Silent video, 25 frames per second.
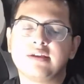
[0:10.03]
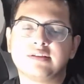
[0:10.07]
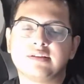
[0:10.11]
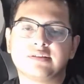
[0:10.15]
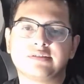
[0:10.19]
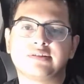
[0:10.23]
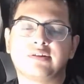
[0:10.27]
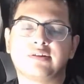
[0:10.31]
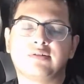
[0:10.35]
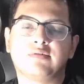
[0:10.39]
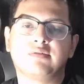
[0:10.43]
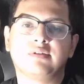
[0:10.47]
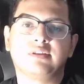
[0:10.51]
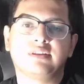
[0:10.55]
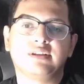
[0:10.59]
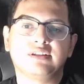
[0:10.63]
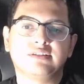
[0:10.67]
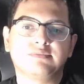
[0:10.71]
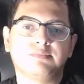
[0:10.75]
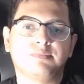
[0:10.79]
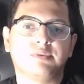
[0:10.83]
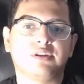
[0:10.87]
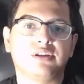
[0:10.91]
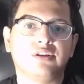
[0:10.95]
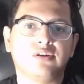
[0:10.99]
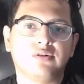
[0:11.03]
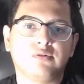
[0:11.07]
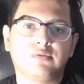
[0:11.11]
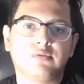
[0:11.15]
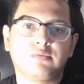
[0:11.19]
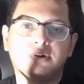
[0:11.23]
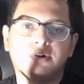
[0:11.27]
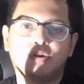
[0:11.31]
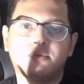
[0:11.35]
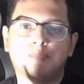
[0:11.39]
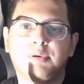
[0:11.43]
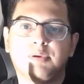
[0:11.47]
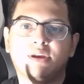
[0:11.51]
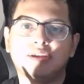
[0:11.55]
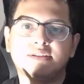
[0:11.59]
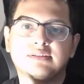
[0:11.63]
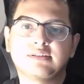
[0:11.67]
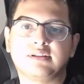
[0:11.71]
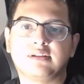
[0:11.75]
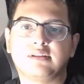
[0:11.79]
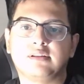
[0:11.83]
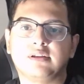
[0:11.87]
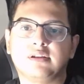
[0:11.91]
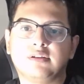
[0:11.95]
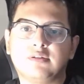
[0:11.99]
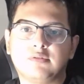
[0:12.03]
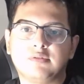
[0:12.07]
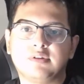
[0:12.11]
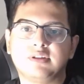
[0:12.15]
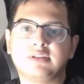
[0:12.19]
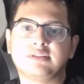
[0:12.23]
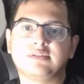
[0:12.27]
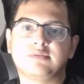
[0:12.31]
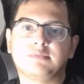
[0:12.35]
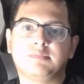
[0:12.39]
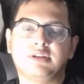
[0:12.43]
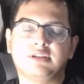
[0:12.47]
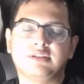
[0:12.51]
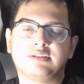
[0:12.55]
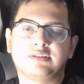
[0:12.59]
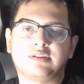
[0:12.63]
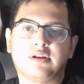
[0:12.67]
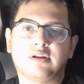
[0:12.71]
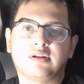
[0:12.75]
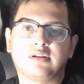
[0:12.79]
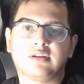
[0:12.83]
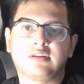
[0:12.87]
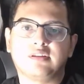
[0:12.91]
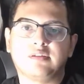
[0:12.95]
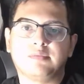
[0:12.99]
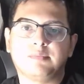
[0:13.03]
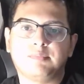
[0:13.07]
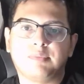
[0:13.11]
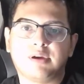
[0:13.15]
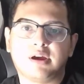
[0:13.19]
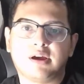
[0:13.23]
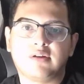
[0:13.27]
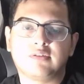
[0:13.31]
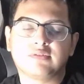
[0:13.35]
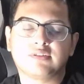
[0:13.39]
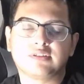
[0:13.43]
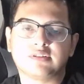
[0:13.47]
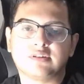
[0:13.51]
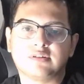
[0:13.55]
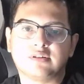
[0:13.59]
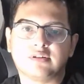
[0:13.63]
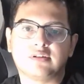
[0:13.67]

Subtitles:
So in this video, we're basically going to be talking about